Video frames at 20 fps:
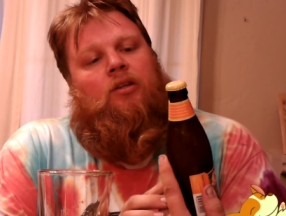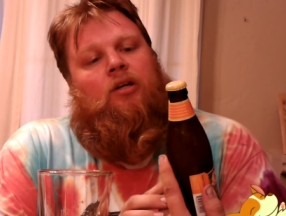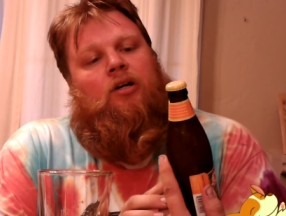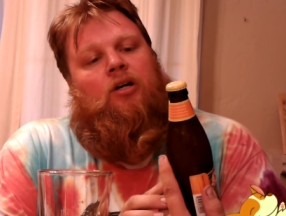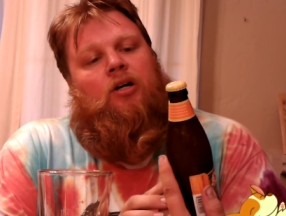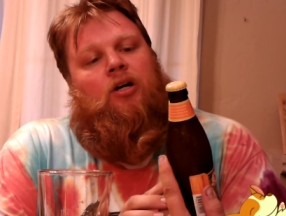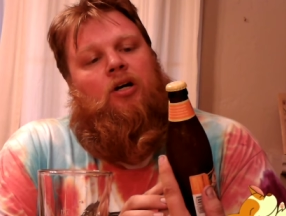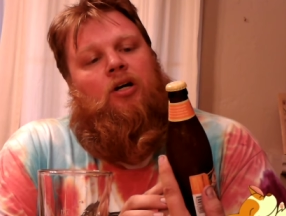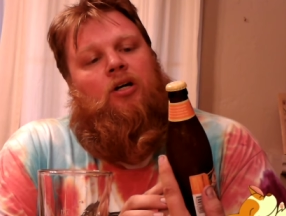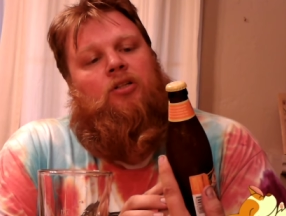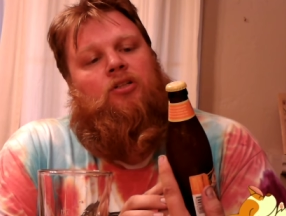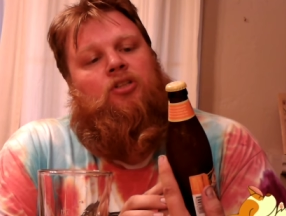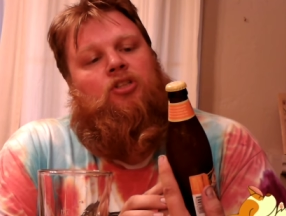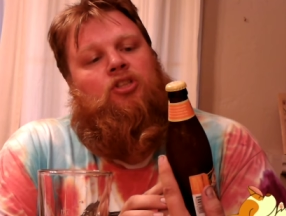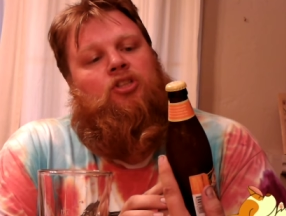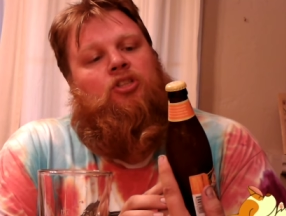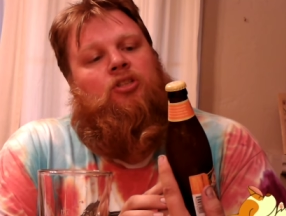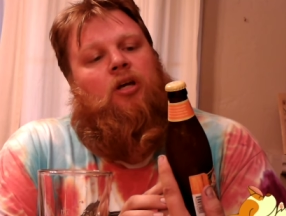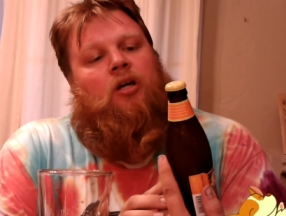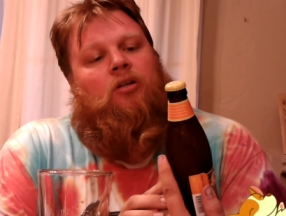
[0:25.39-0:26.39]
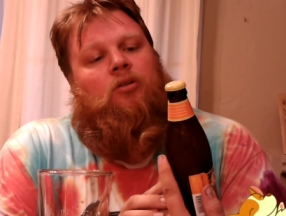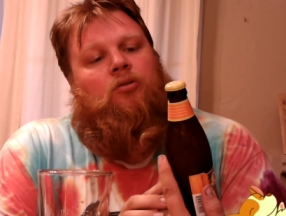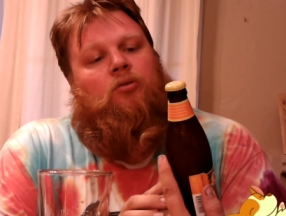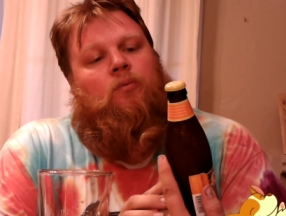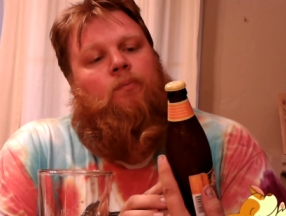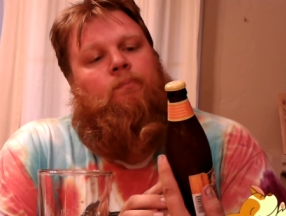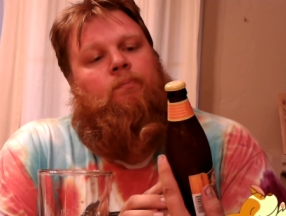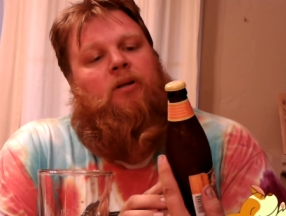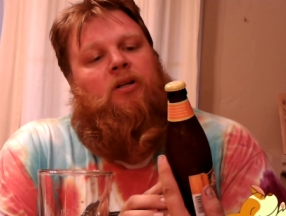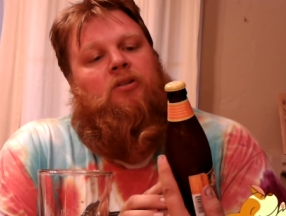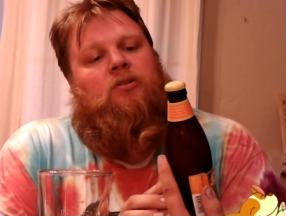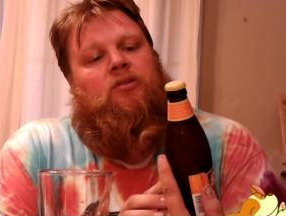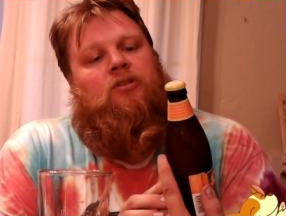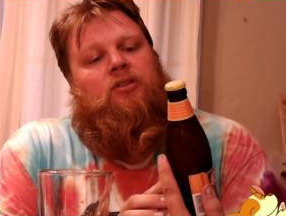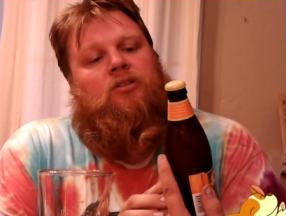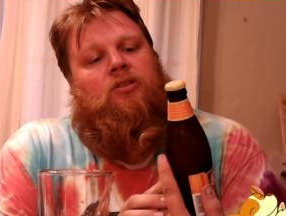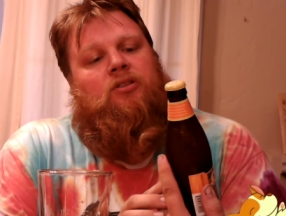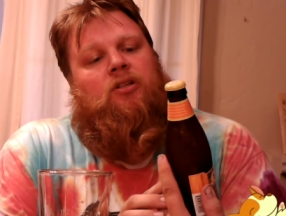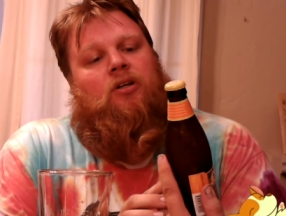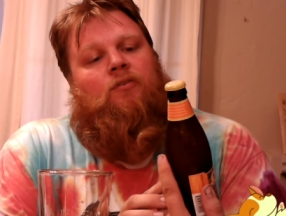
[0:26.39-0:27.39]
The subtle
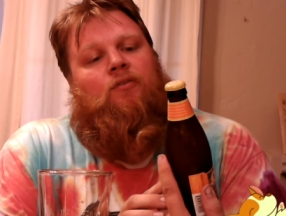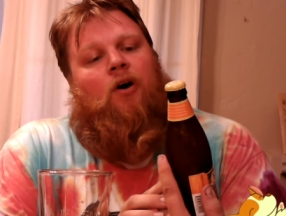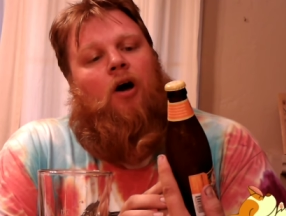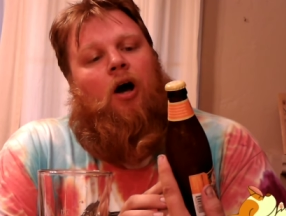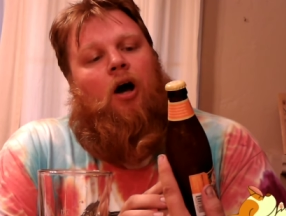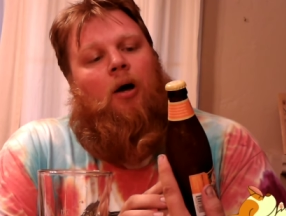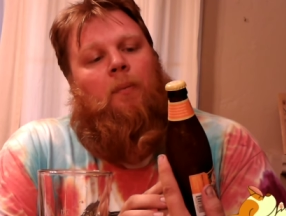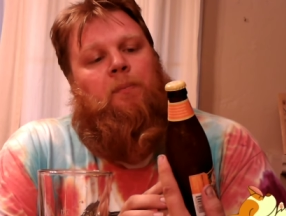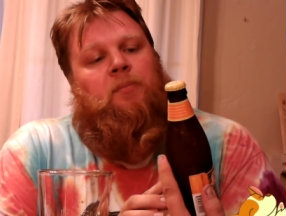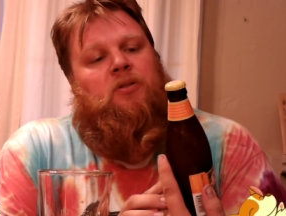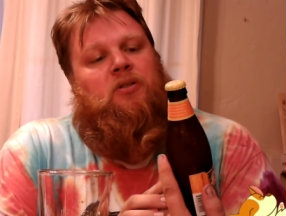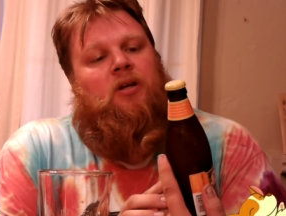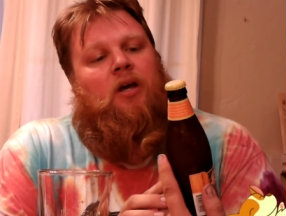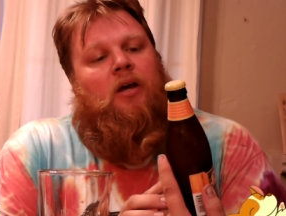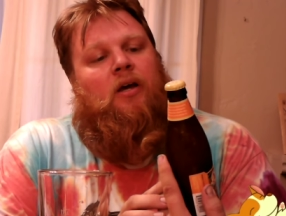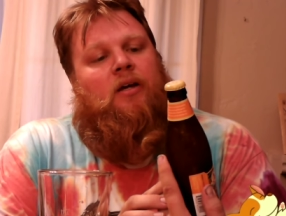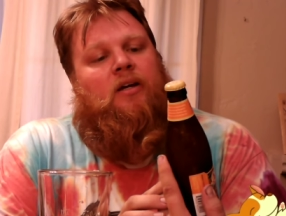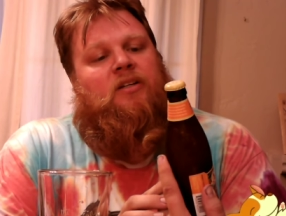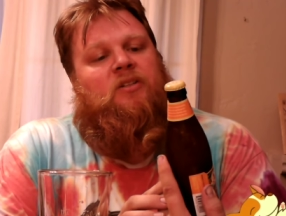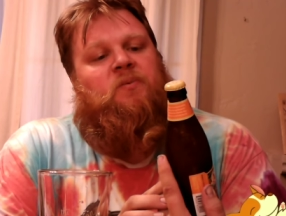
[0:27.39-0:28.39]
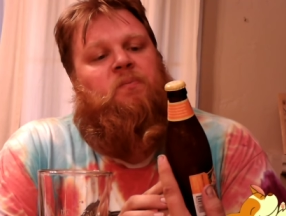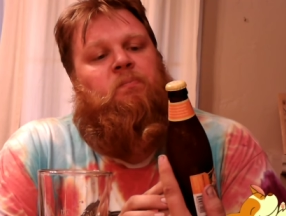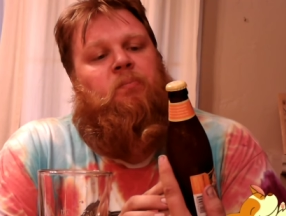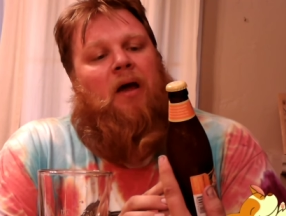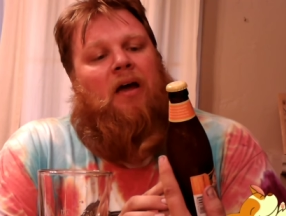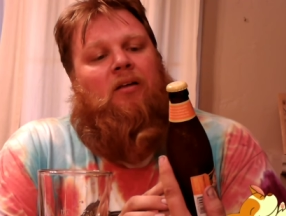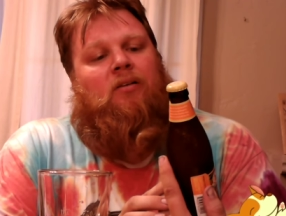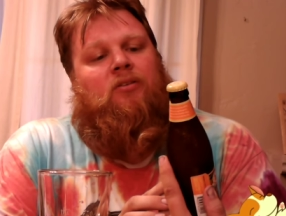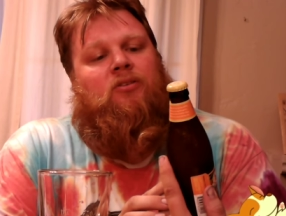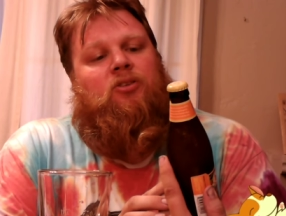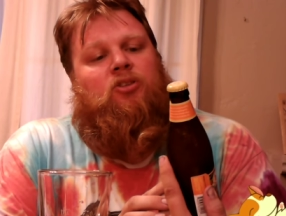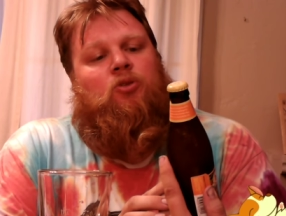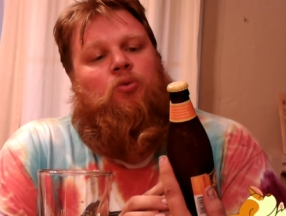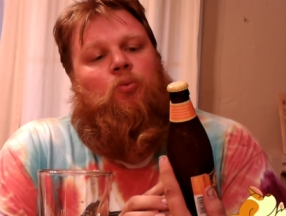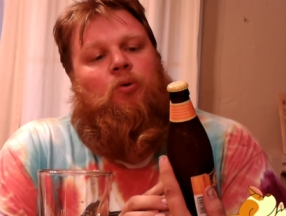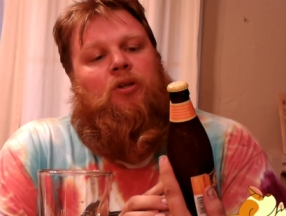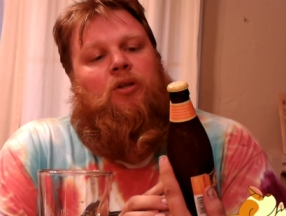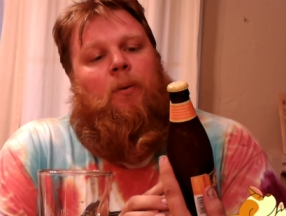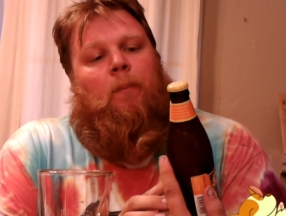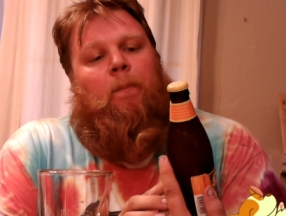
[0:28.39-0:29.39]
bitterness of hops is
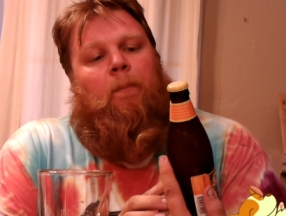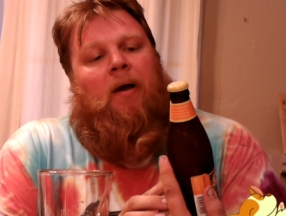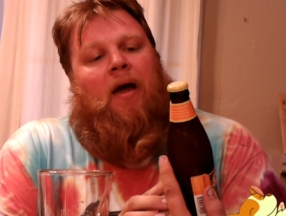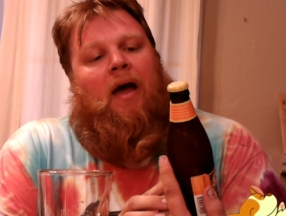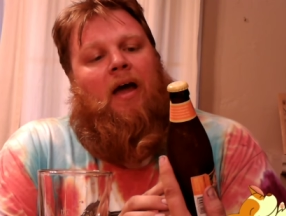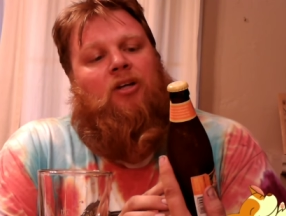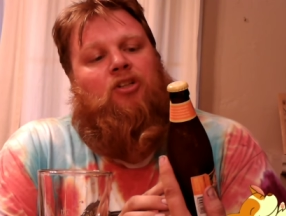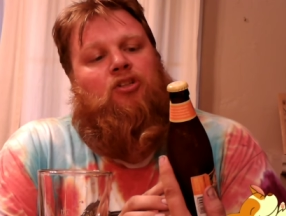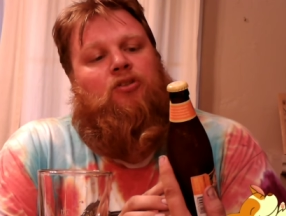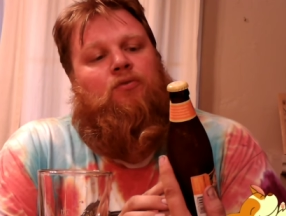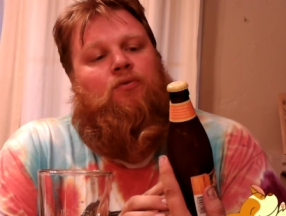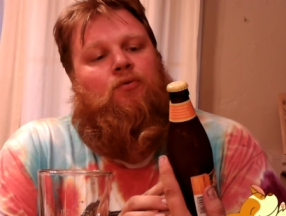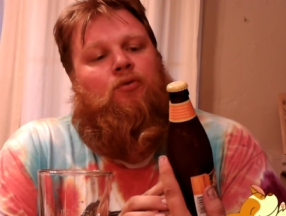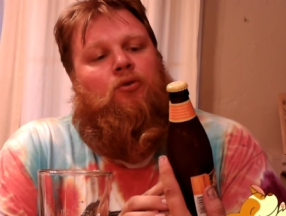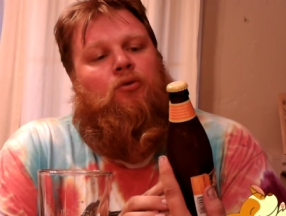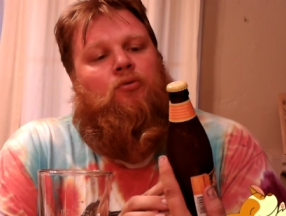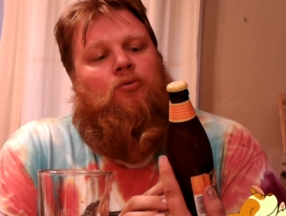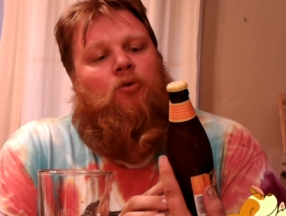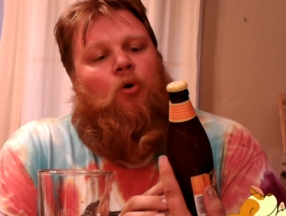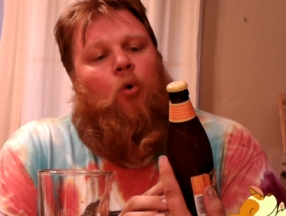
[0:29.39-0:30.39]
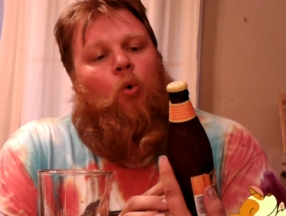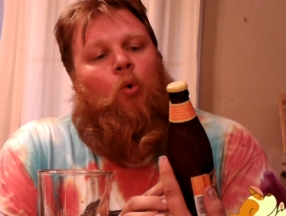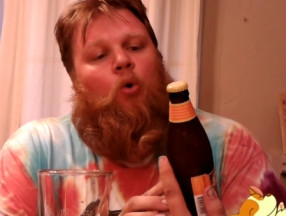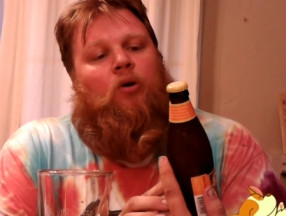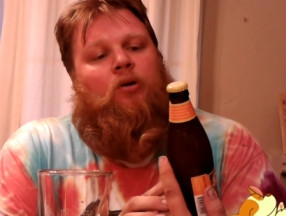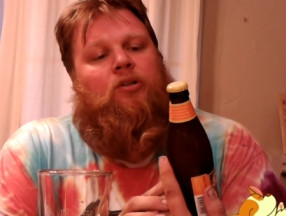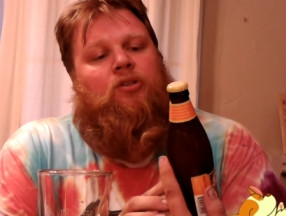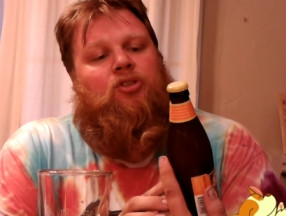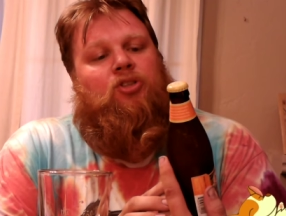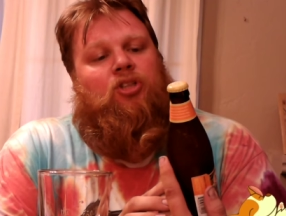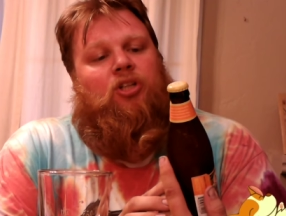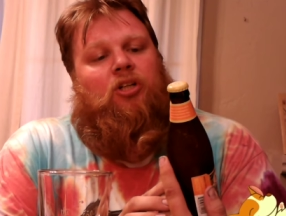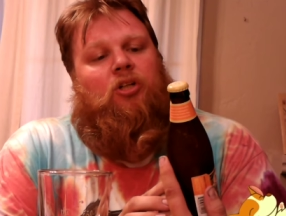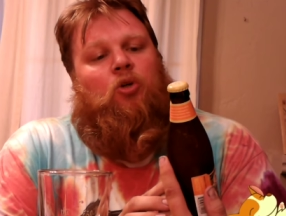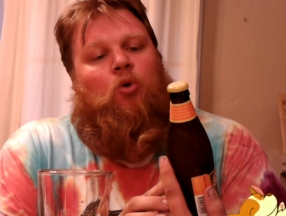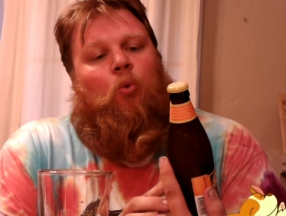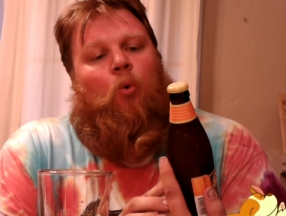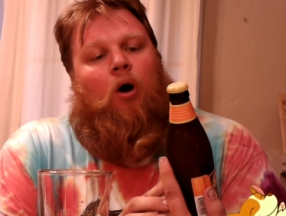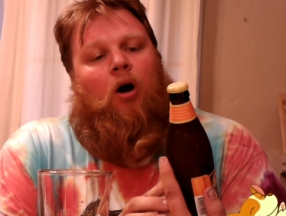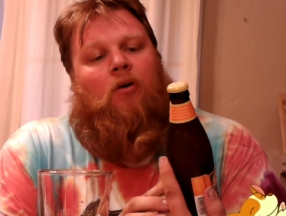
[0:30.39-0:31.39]
balanced with a passion fruit, orange,
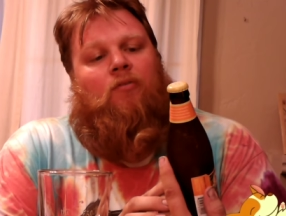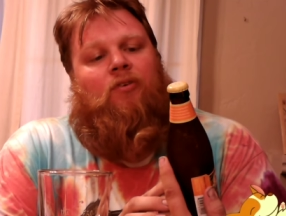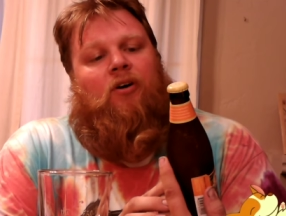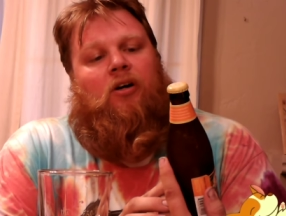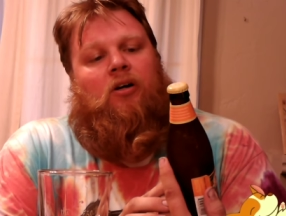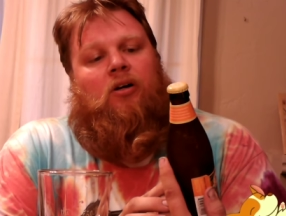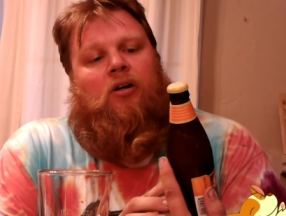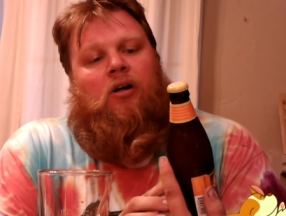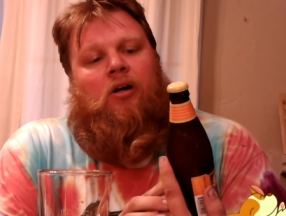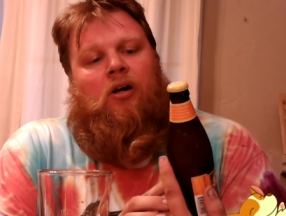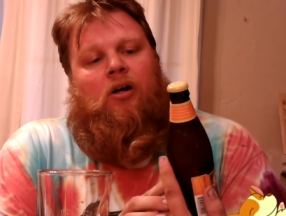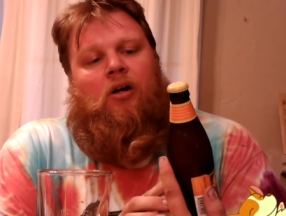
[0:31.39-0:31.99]
and guava.